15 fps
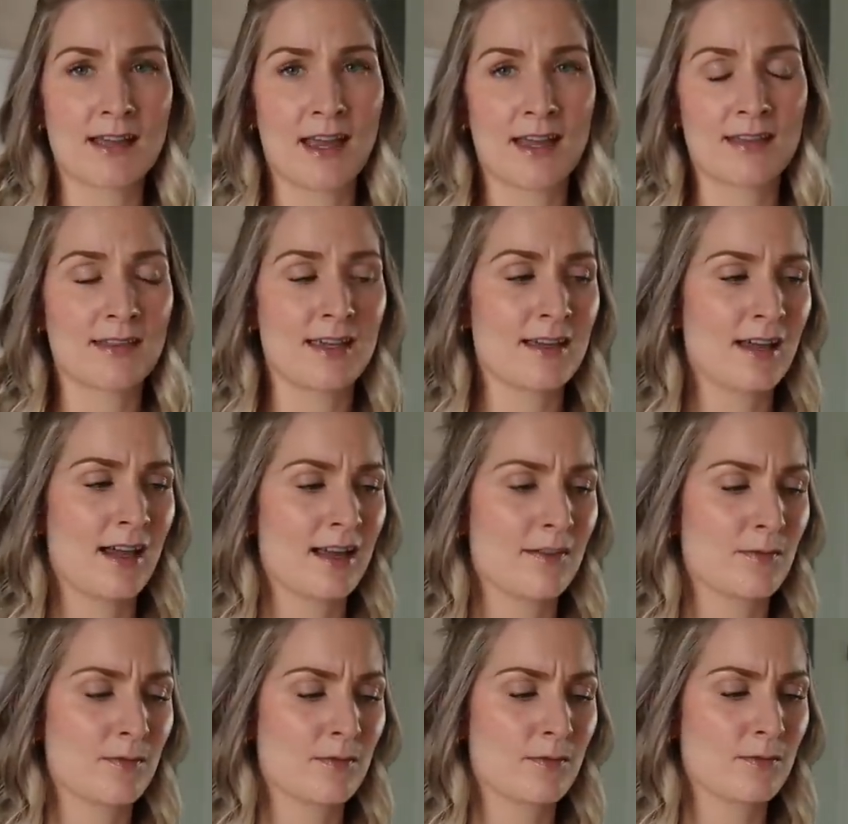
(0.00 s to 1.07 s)
I think
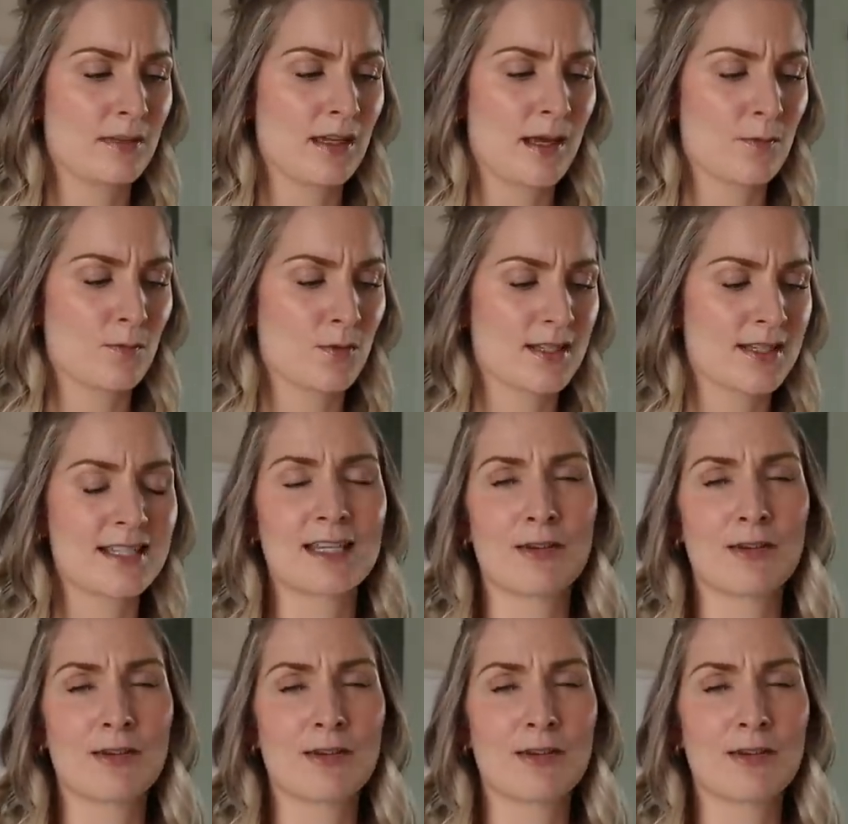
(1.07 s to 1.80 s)
I was